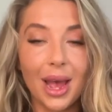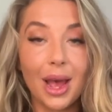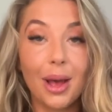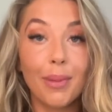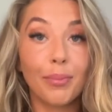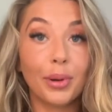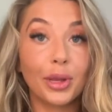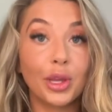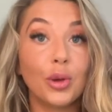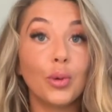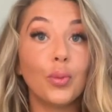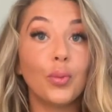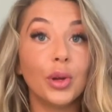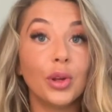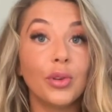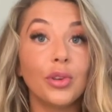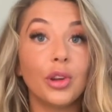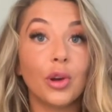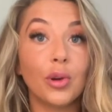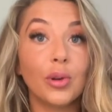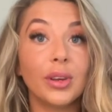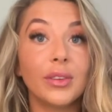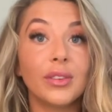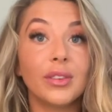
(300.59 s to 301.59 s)
But you will
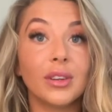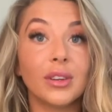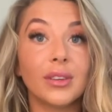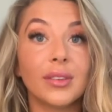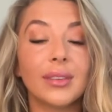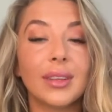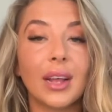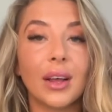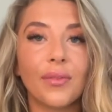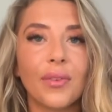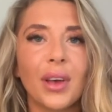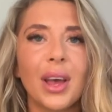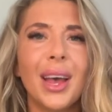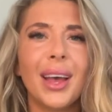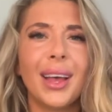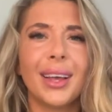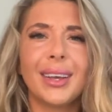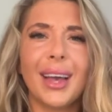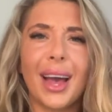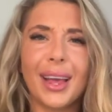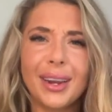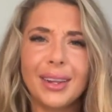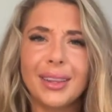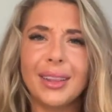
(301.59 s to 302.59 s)
notice yourself
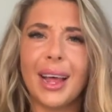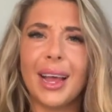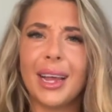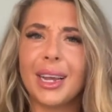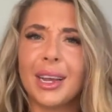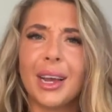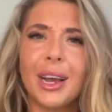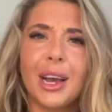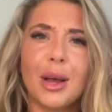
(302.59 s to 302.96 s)
kind of like